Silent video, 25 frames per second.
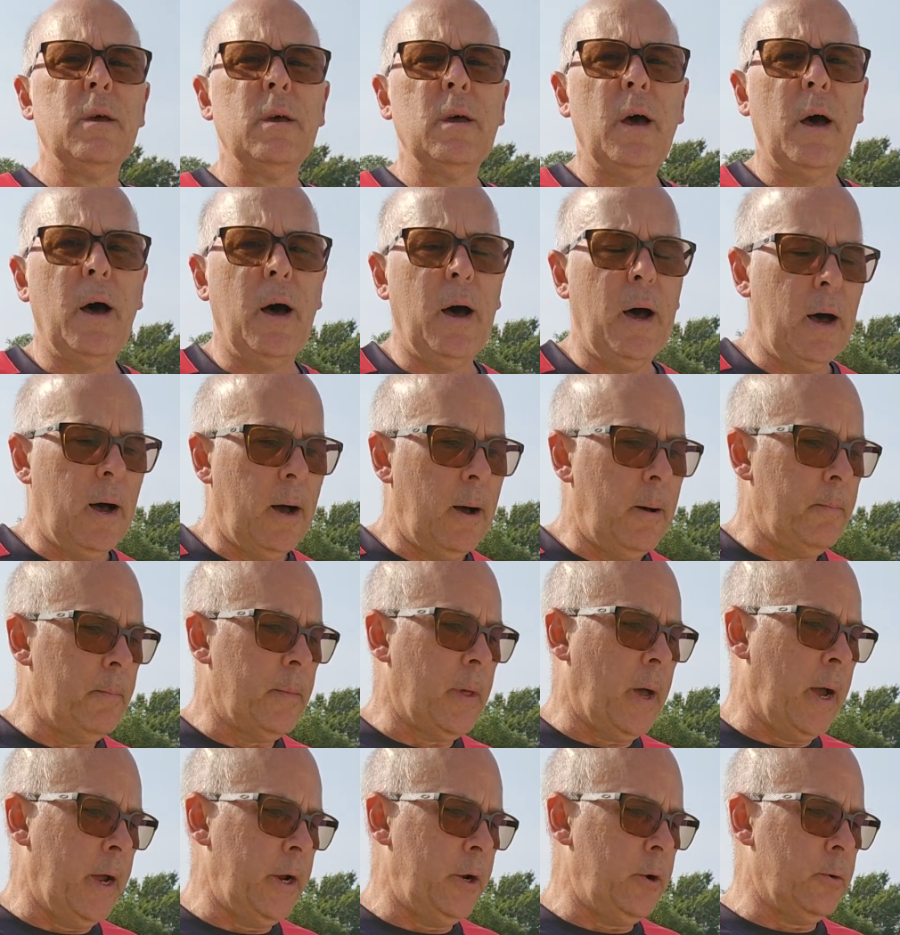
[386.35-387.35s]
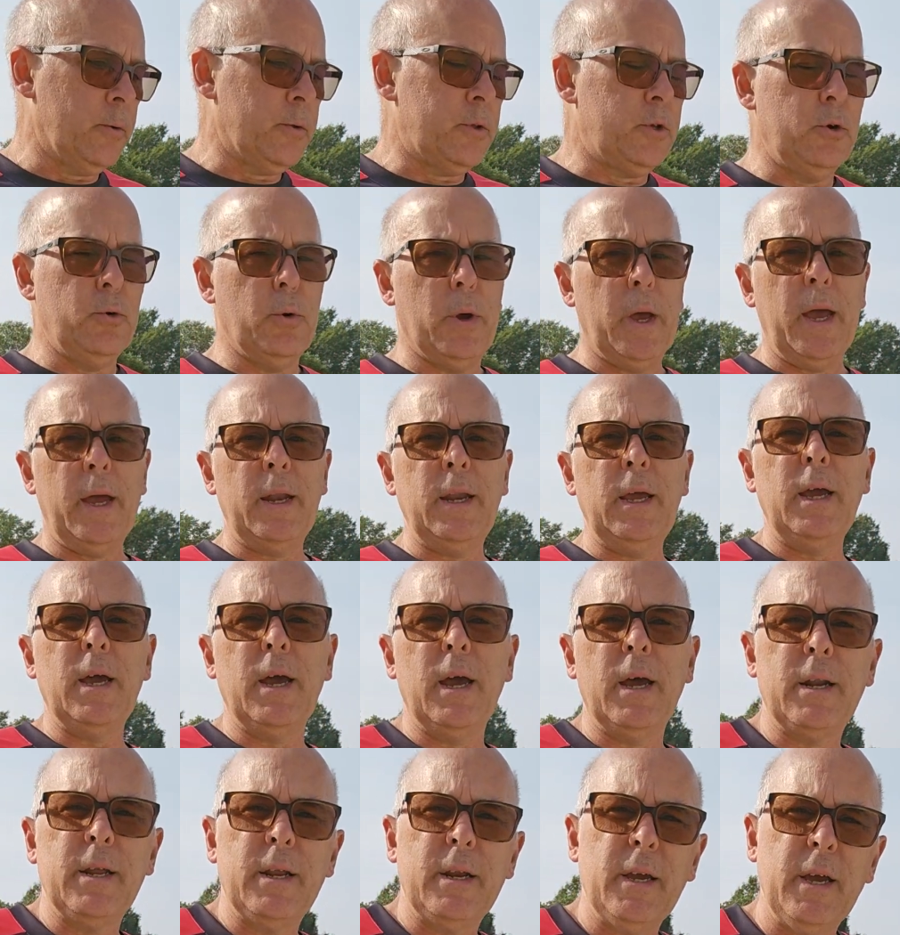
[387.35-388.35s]
I don't do any
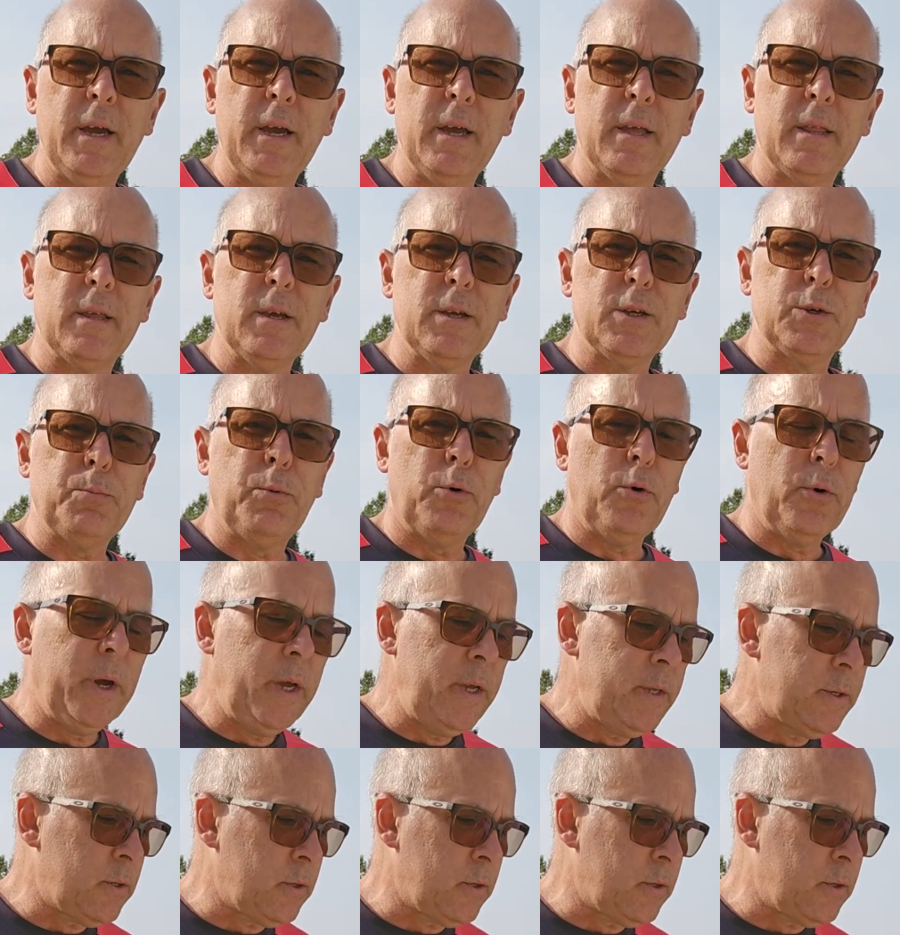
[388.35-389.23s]
editing at this point,